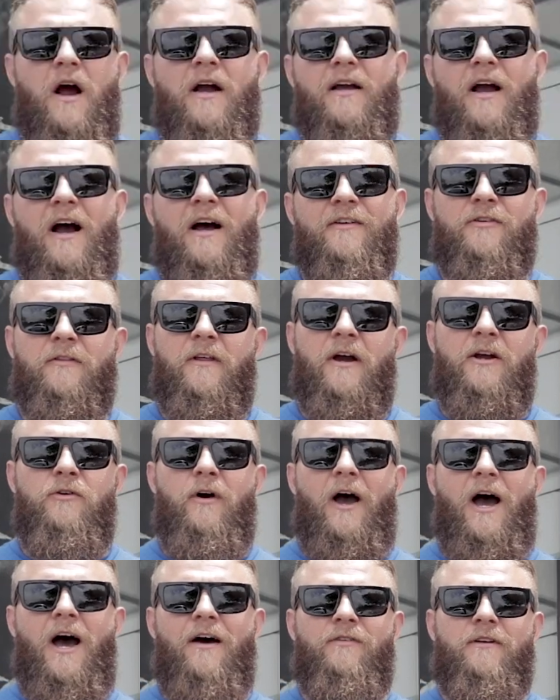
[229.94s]
right, guys, so there
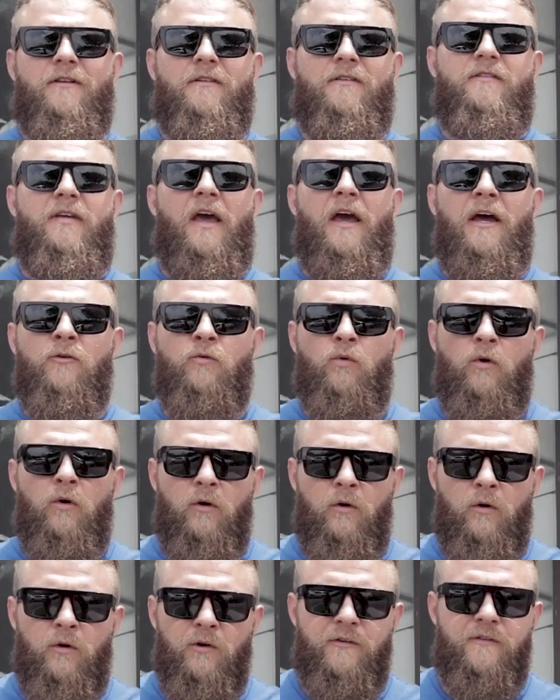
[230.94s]
you have it. 10
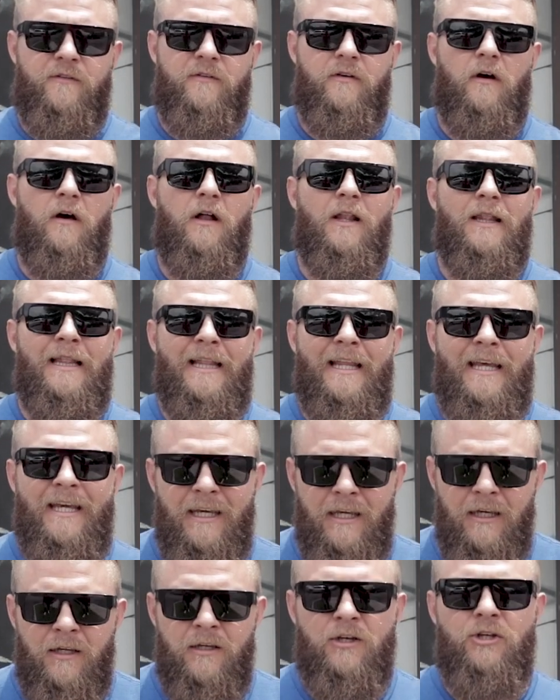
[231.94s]
rules to
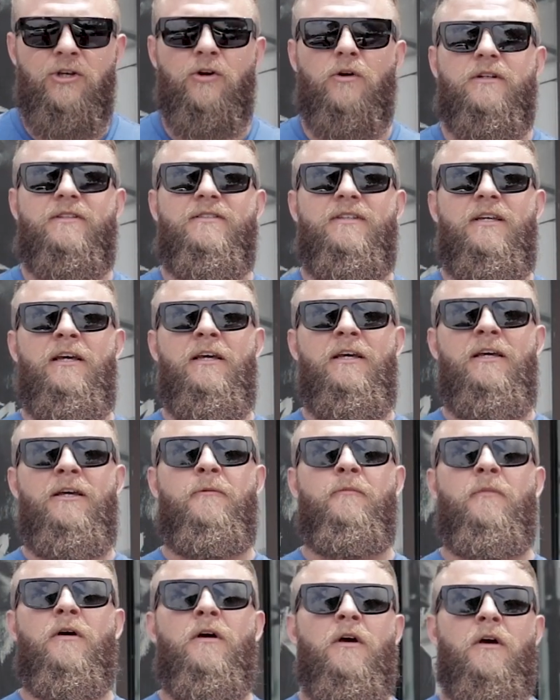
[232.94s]
lead your
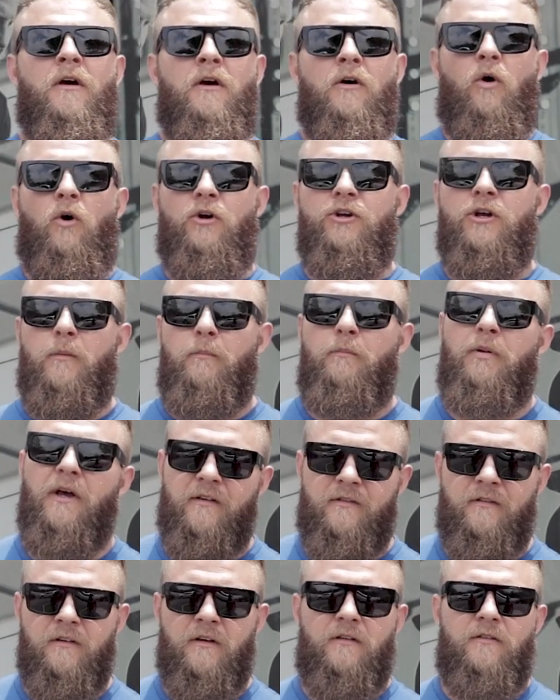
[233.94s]
team or your
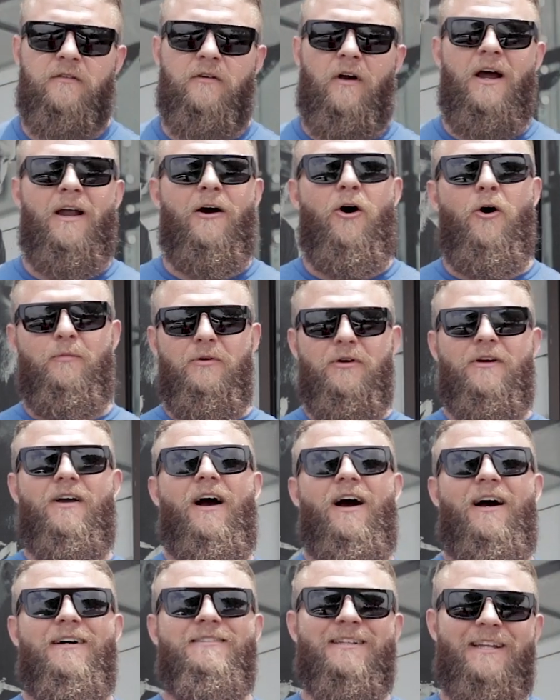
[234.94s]
business. All right, I hope you
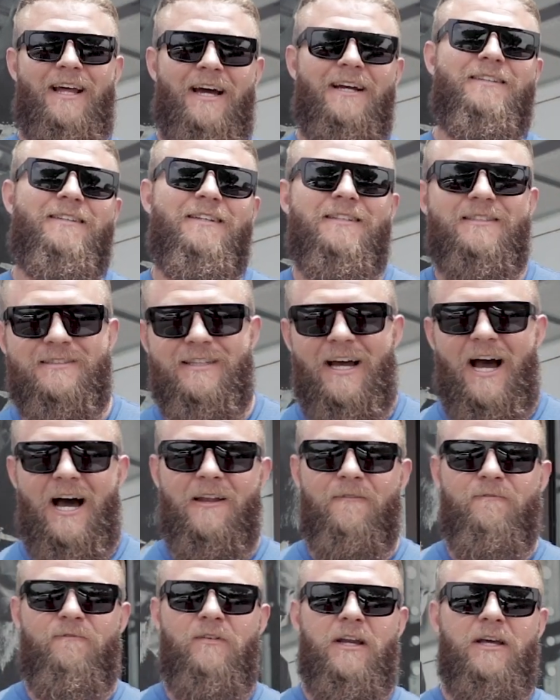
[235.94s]
guys like this
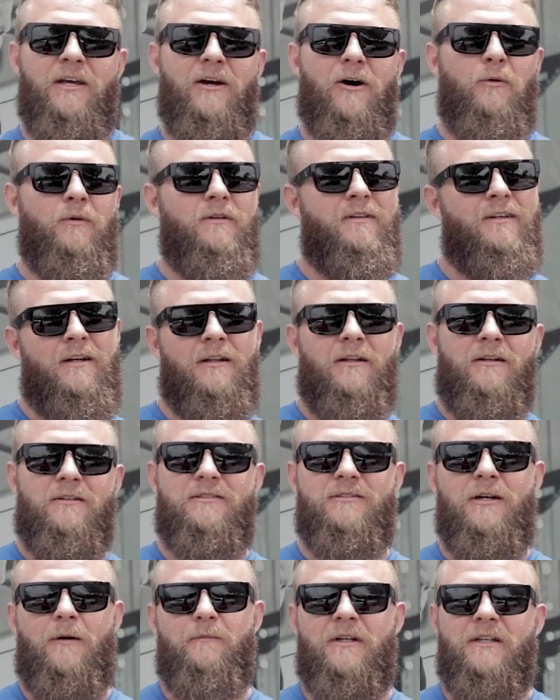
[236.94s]
style of video. We did a little
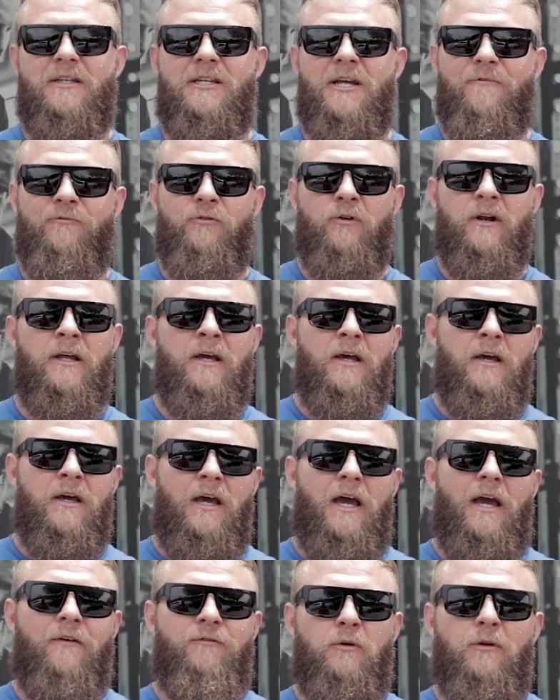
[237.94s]
something different.
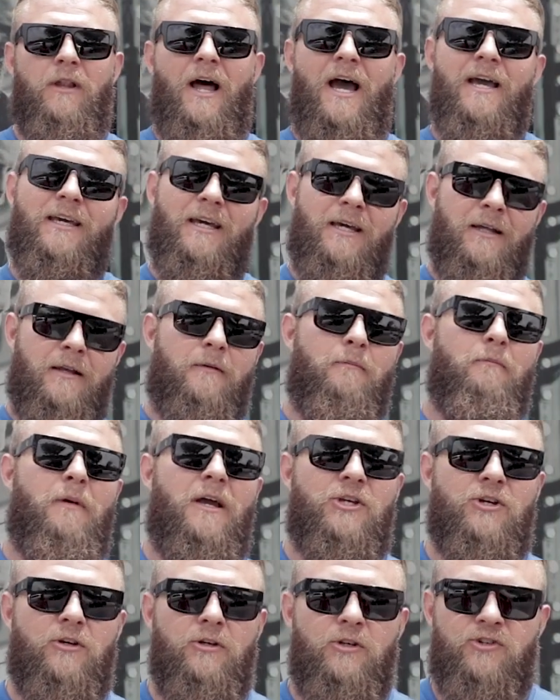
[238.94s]
If you like it,
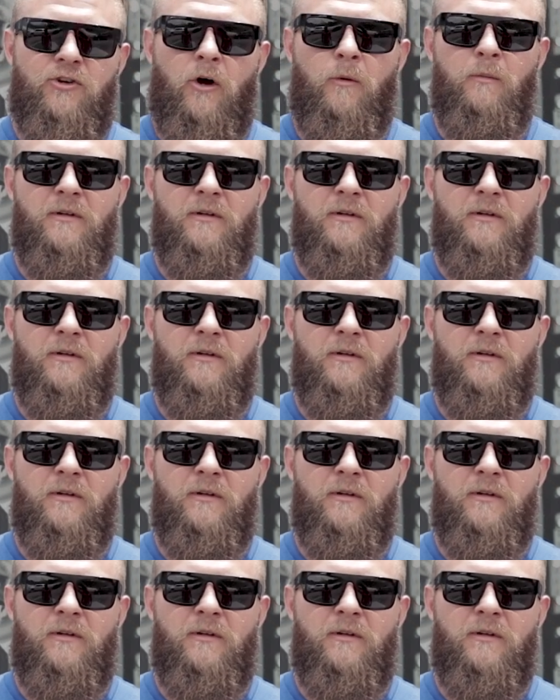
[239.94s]
make sure you show